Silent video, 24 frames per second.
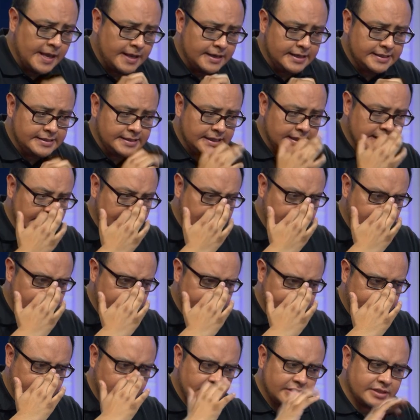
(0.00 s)
Let's say like
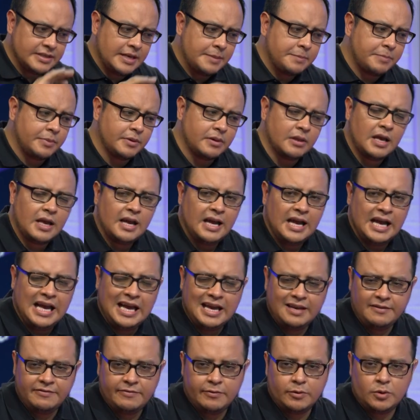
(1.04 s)
here, for example,
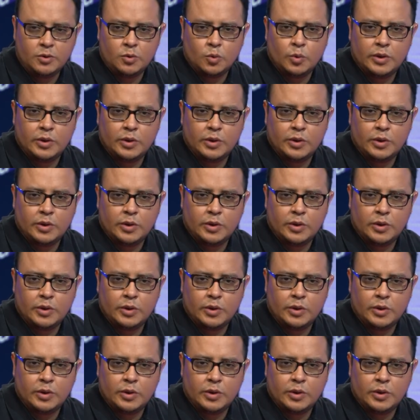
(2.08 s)
iPhone